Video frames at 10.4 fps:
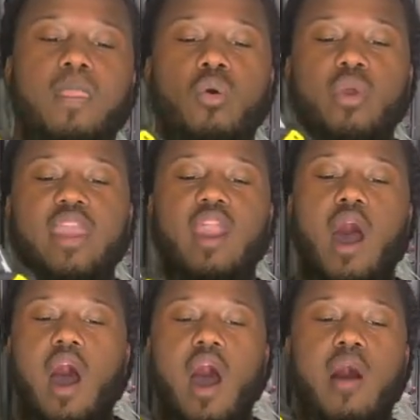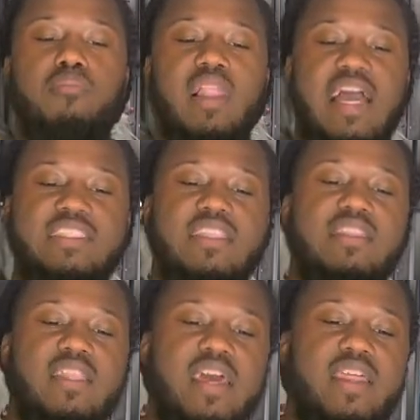we get an all-black
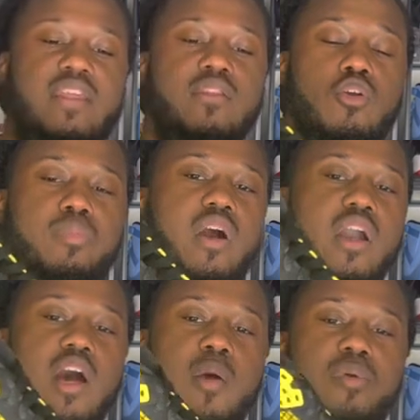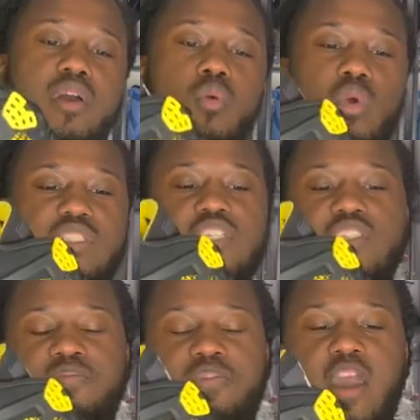synthetic nubuck upper, which
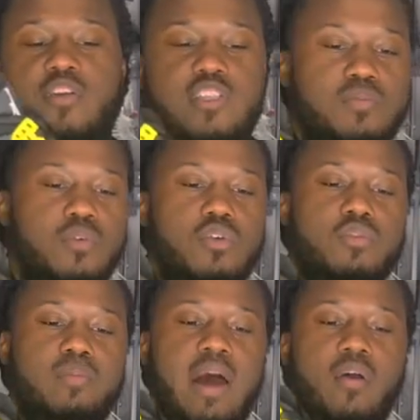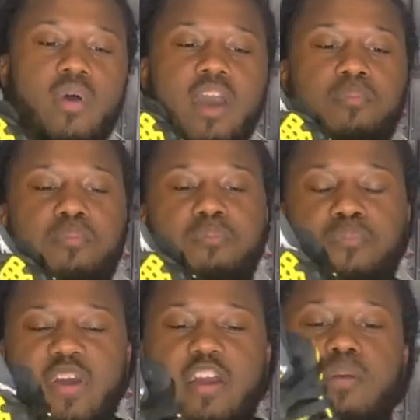is very smooth, by the way.
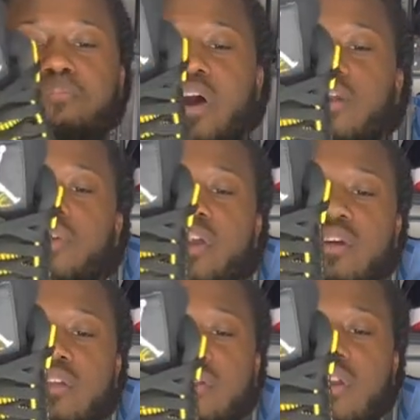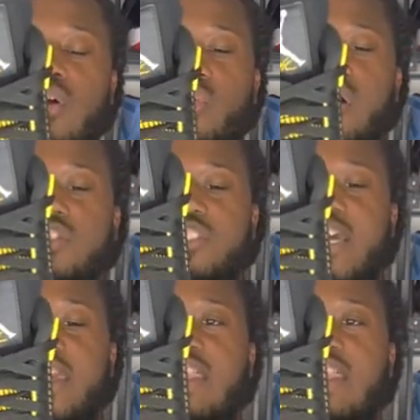Very buttery. You know, we're going to check